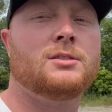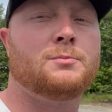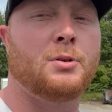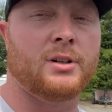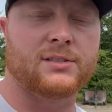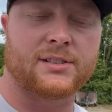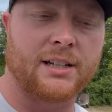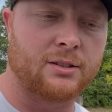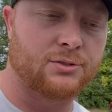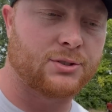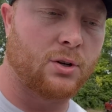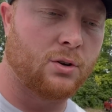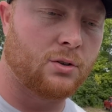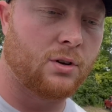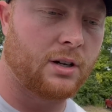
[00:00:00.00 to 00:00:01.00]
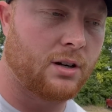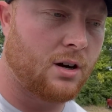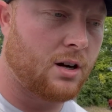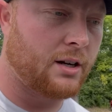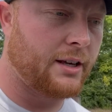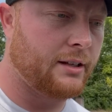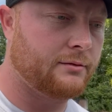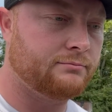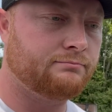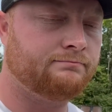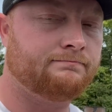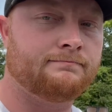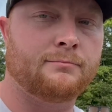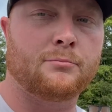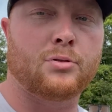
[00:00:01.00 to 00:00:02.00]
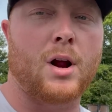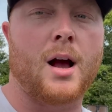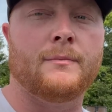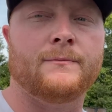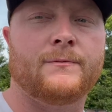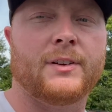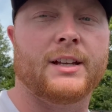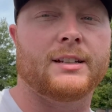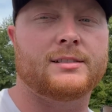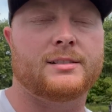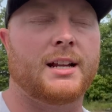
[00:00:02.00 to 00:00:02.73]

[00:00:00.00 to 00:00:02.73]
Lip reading: Put a single solenoid on it, problem fixed.